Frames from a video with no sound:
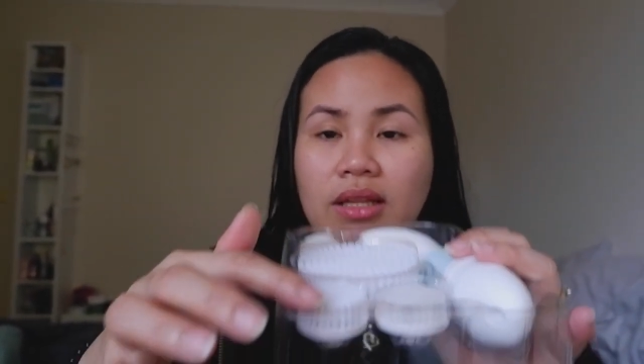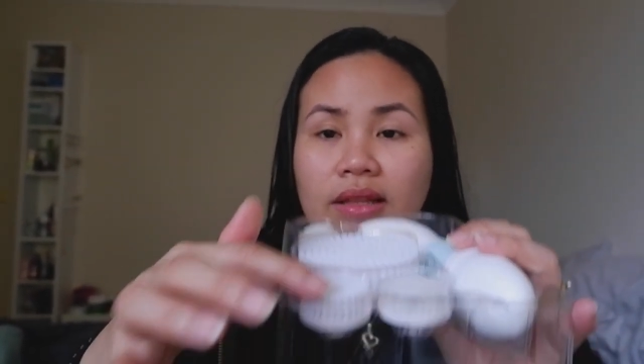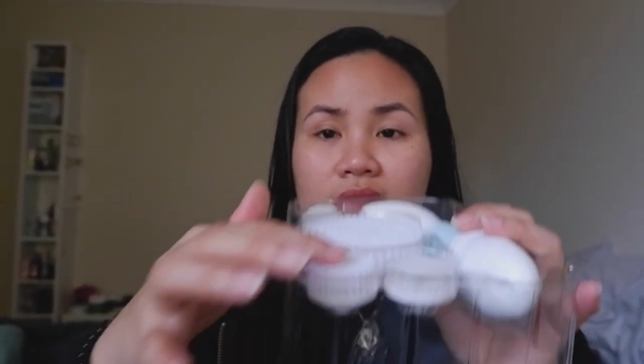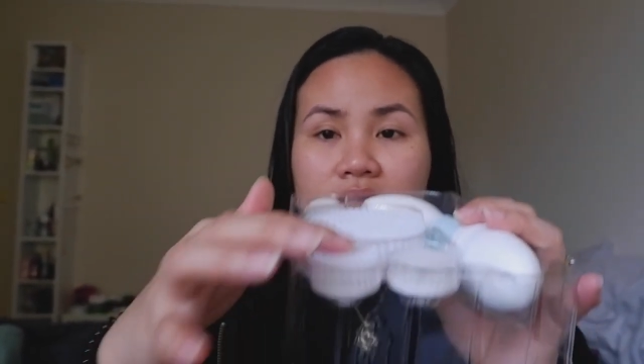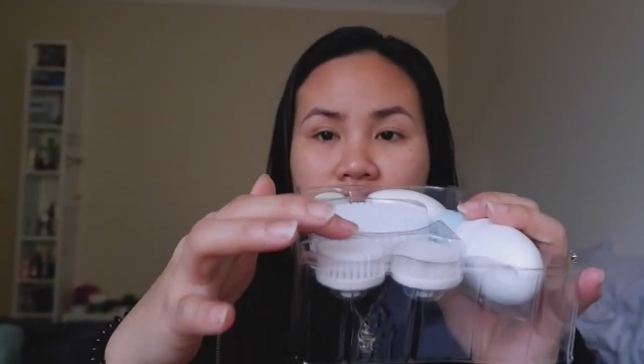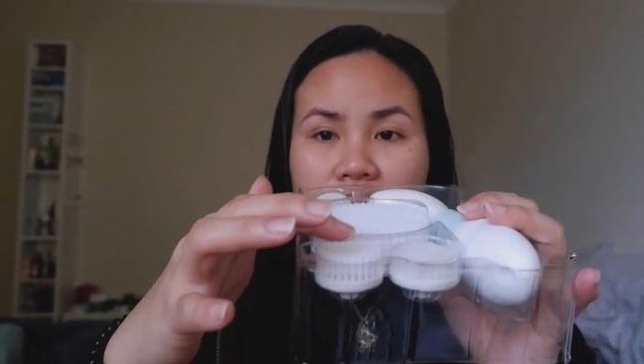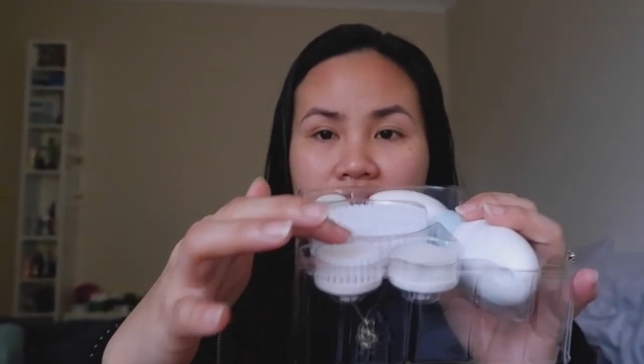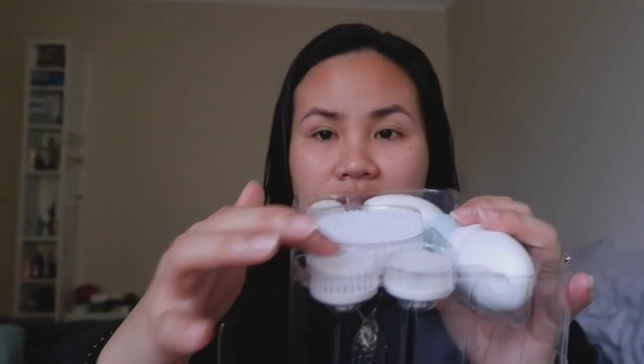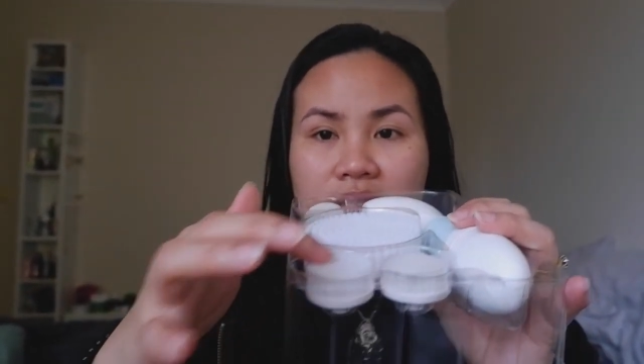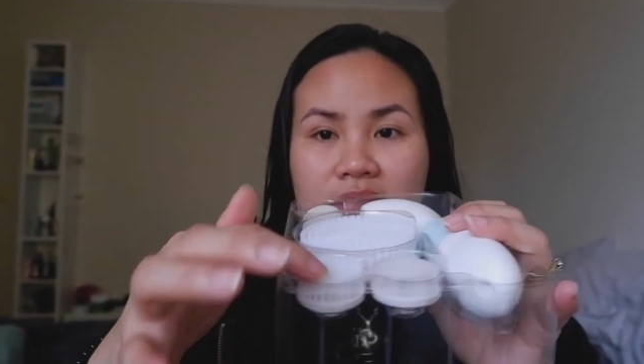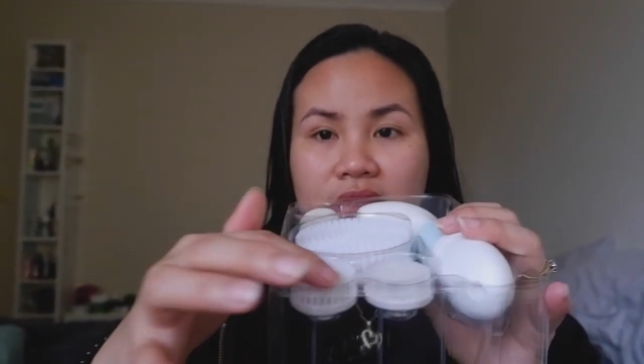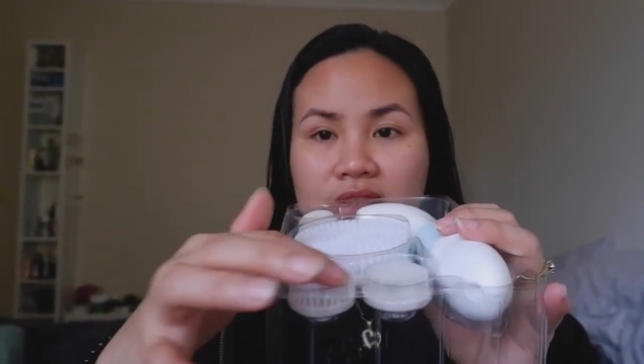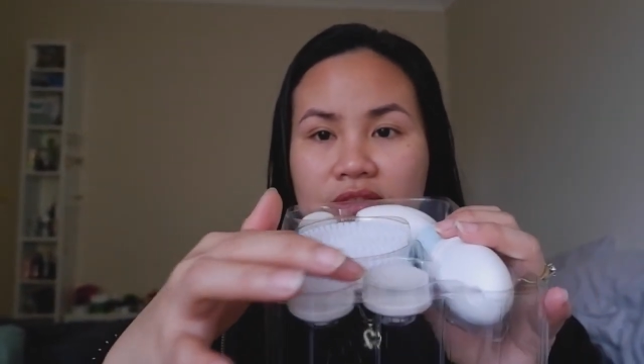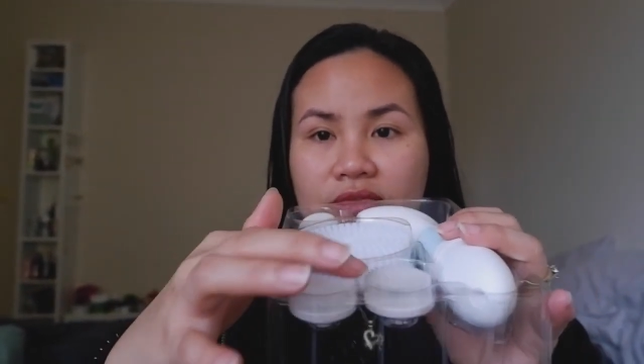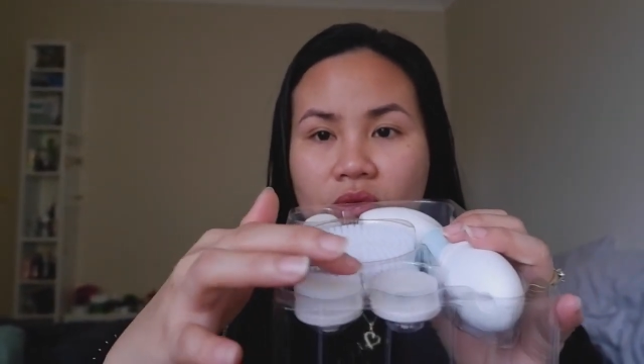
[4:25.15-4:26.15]
This one is
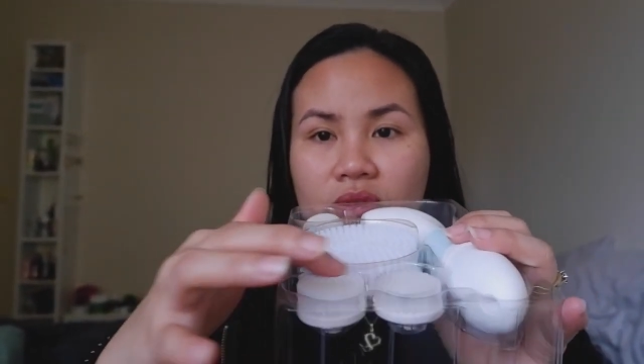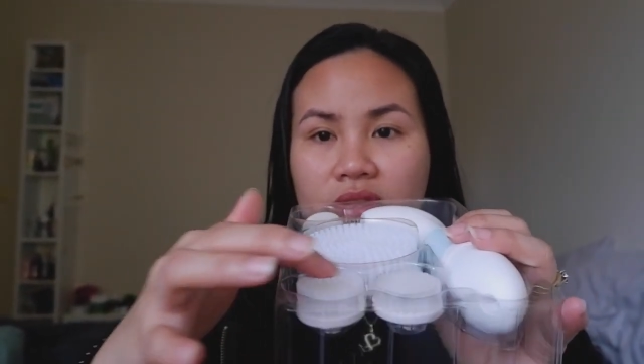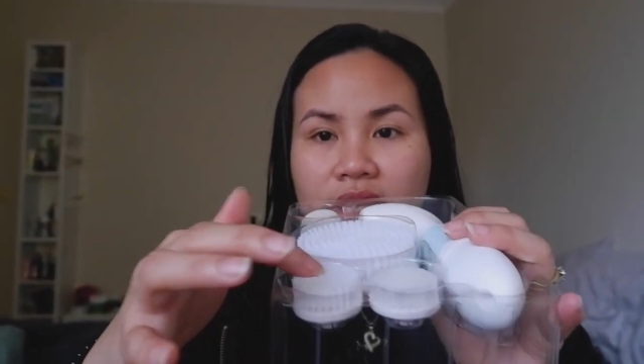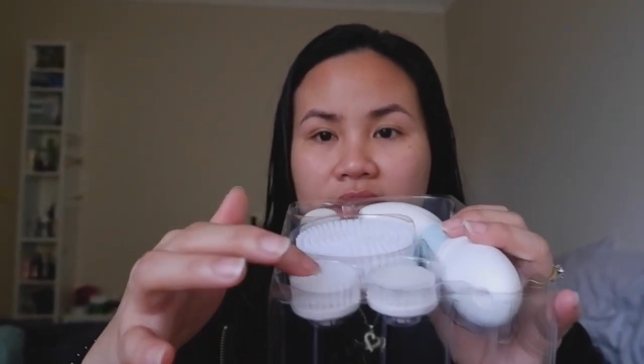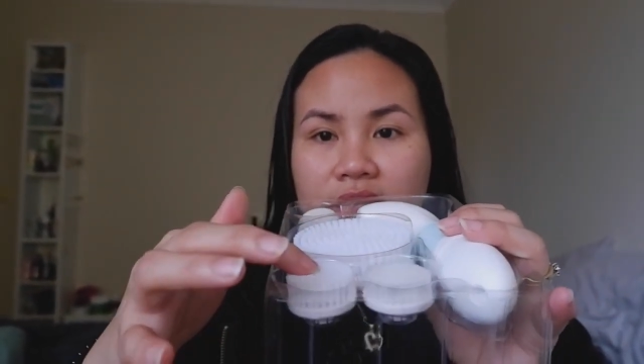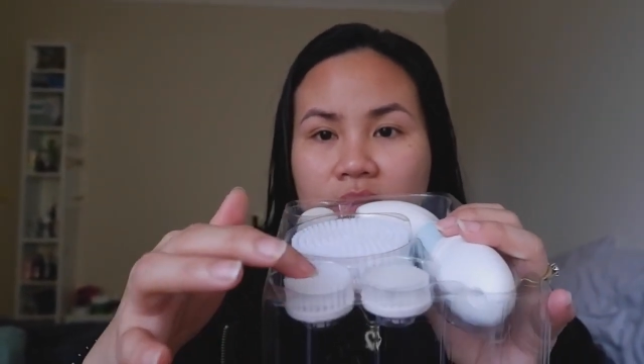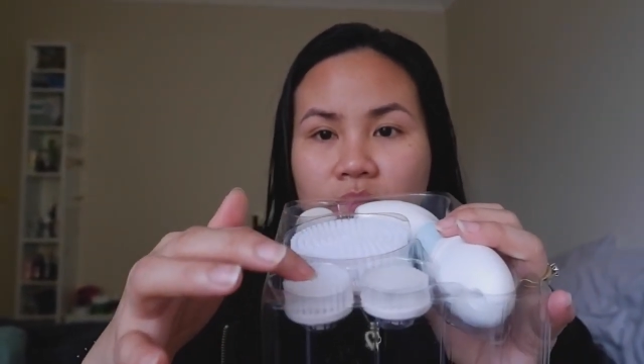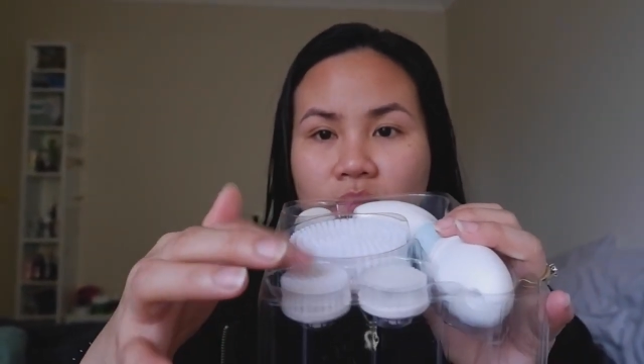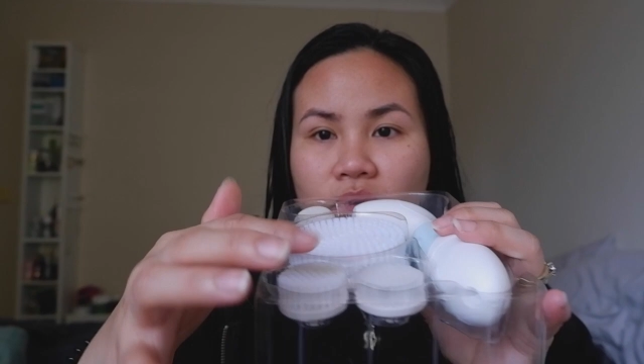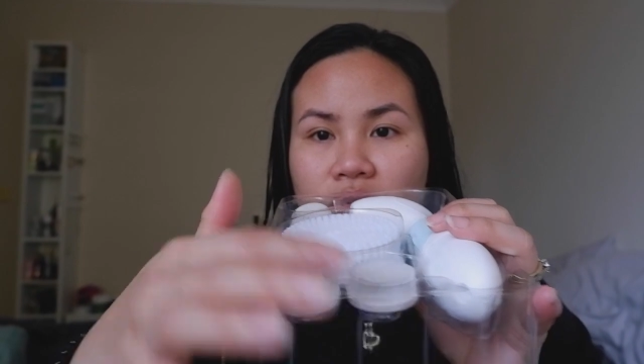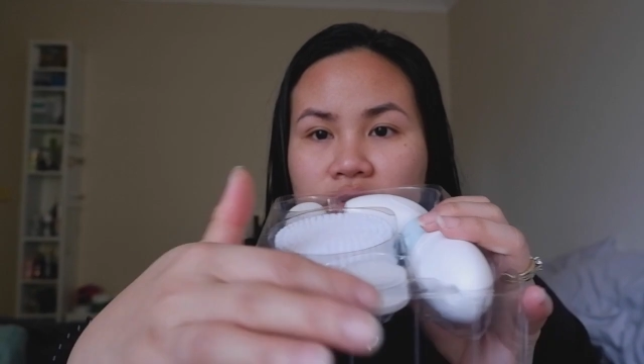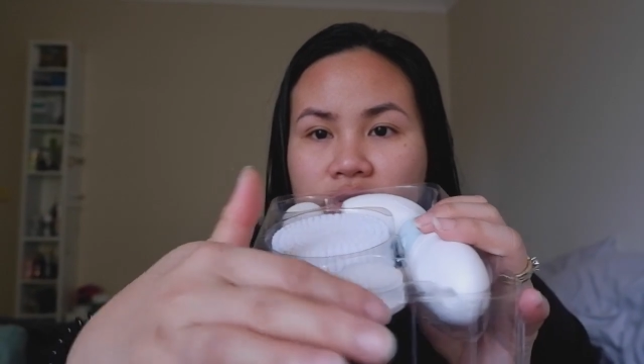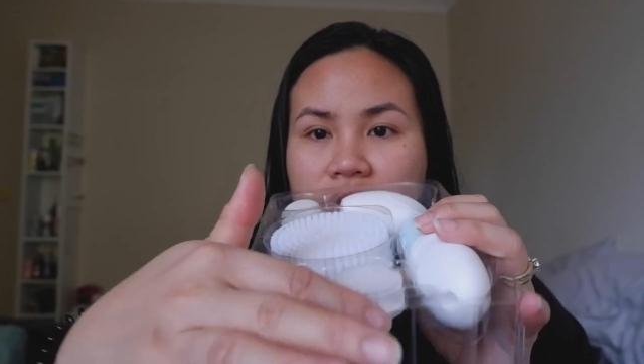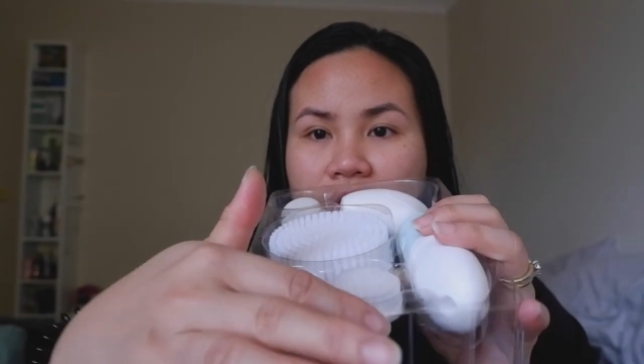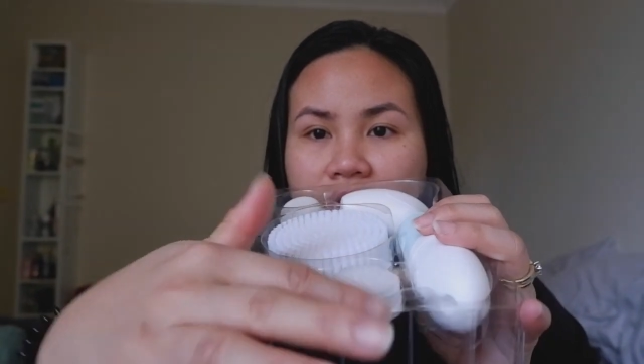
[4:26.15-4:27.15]
the exfoliating brush